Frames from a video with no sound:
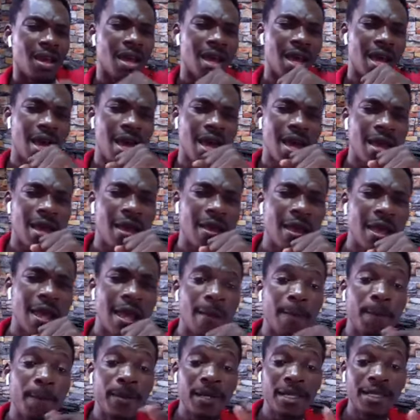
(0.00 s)

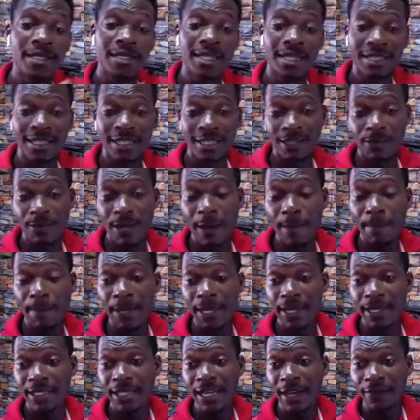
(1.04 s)
And please, this is my
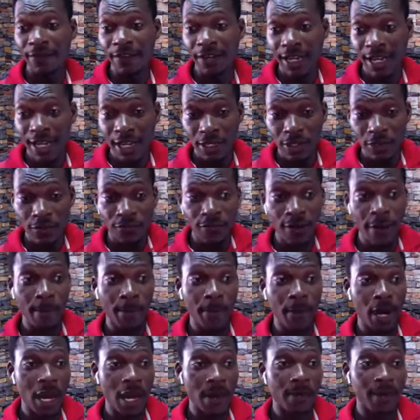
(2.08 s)
page, African Youth
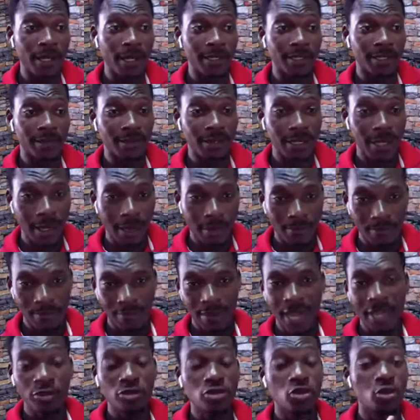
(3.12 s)
Empowerment.
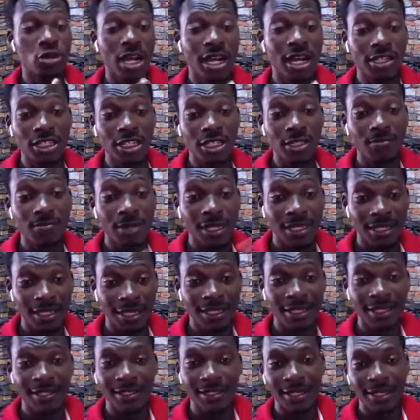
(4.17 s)
My introduction
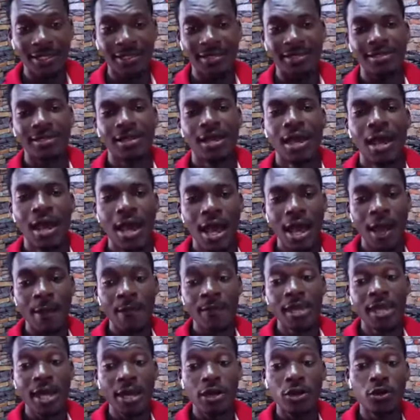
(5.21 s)
message is this.
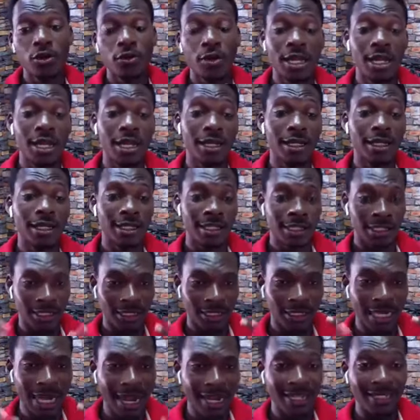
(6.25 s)
I'm here doing
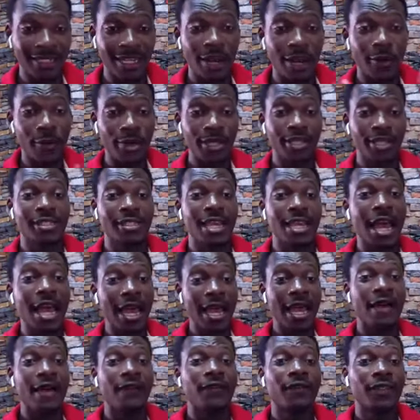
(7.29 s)
English. That is the risk
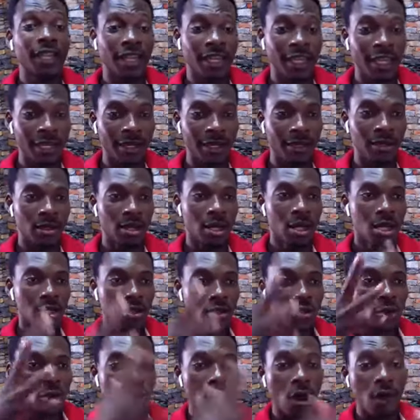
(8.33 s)
I have taken
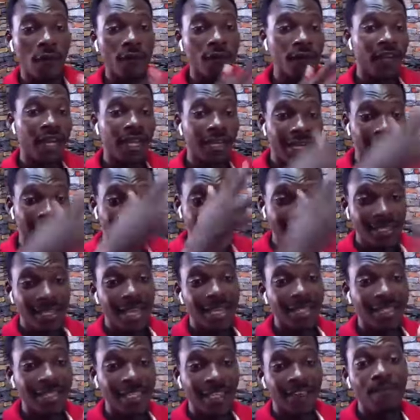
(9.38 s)
to convert the
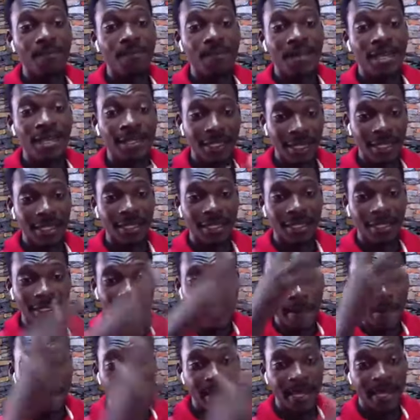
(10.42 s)
CSF messages
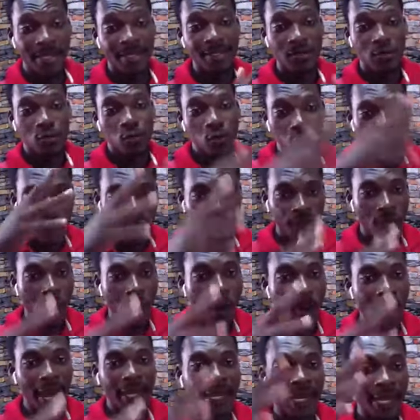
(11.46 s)
the best
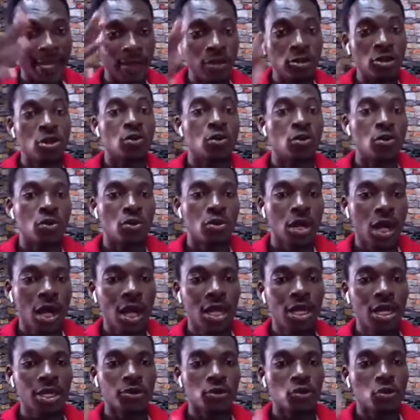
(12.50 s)
form I can do
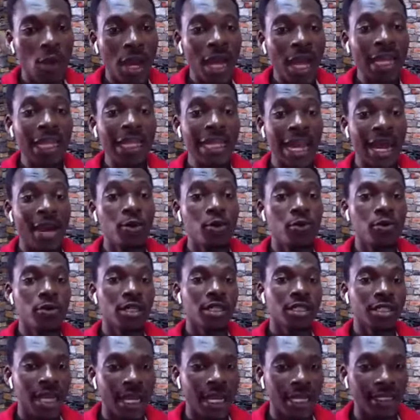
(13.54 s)
into a
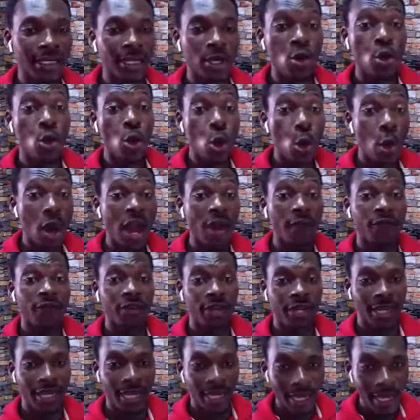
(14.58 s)
language that the whole
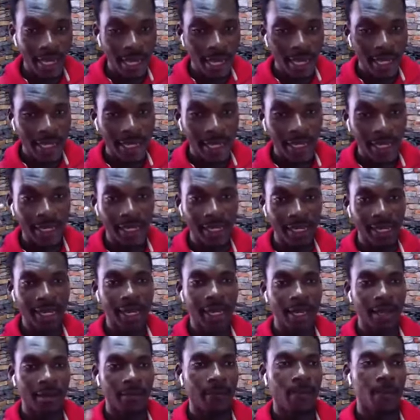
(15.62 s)
Africa can
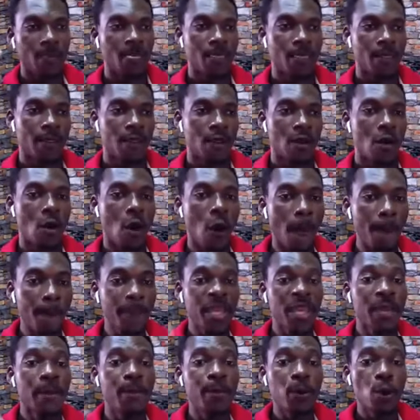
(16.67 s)
hear, or
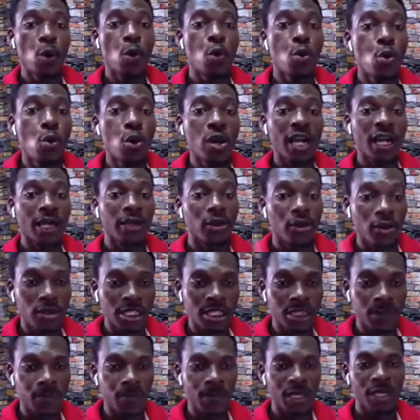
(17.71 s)
people who
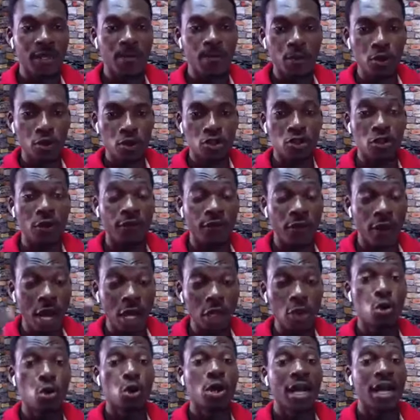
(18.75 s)
cannot speak most of
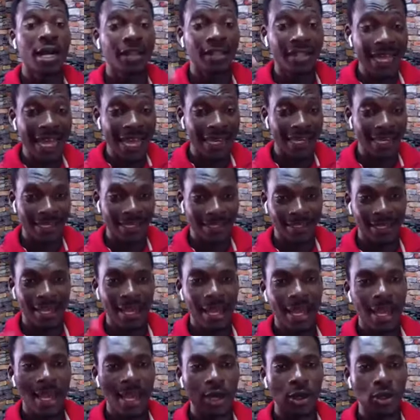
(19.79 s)
our local dialect.
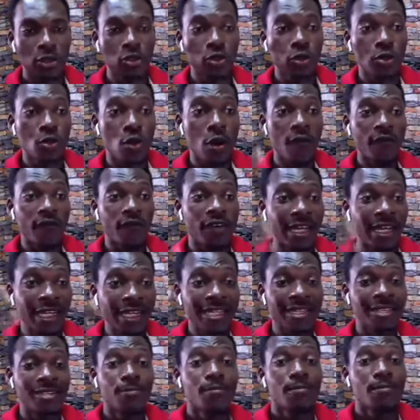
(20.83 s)
I want to convert
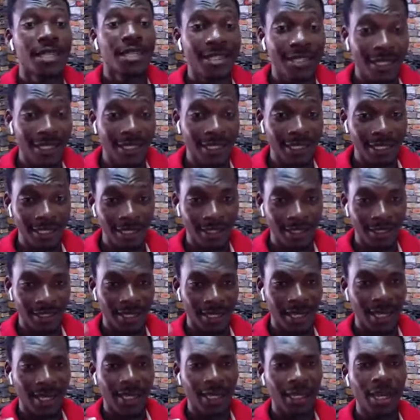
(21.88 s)
these
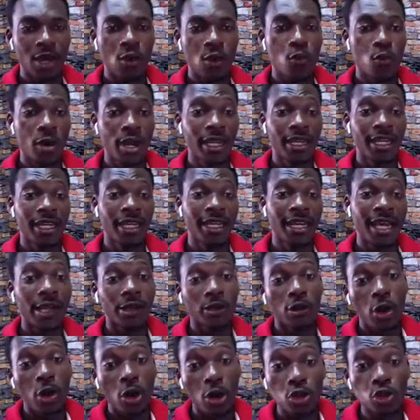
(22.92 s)
messages in a way they
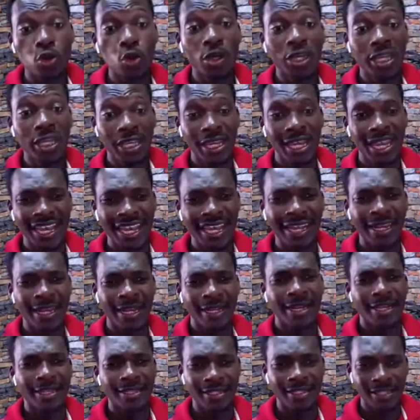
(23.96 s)
can also hear and
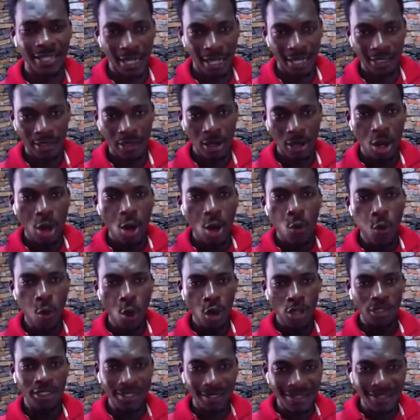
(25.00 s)
understand
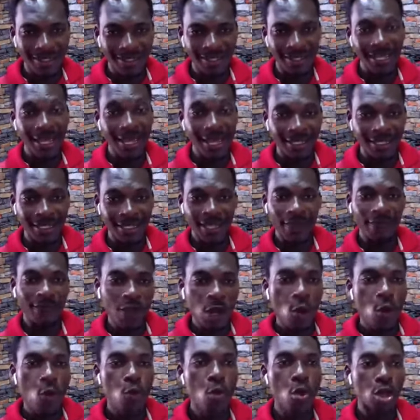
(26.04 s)
what CSF,
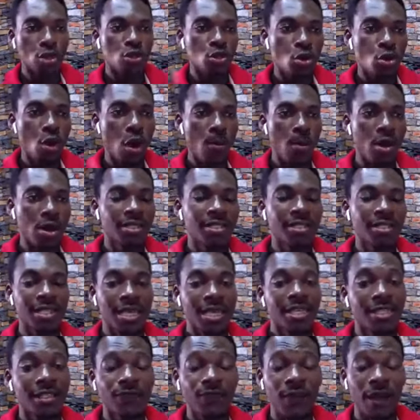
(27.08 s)
what Common
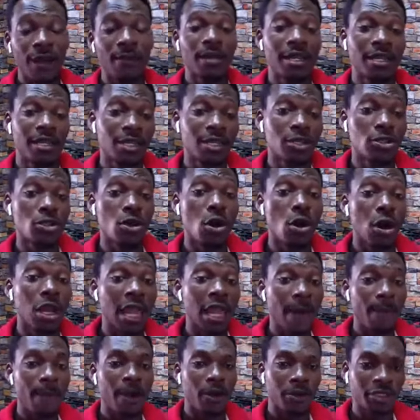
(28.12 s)
Sense Family is
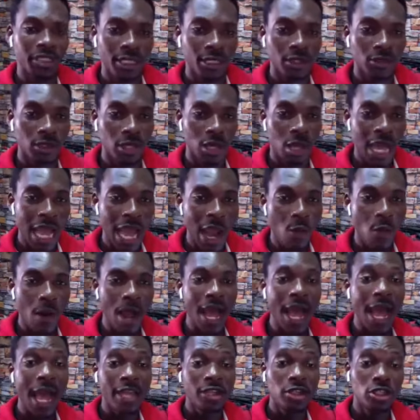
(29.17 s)
all about, and
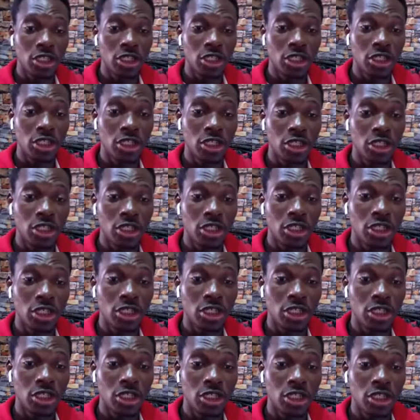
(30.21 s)
our ideologies
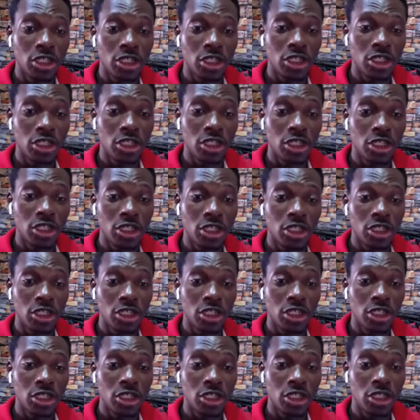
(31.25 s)
and our agendas
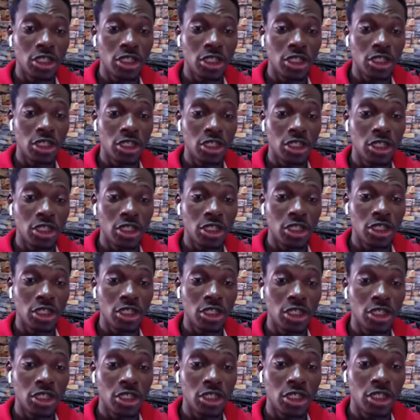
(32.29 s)
that we are
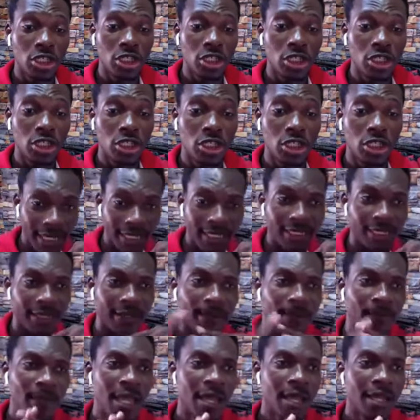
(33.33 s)
pushing into society.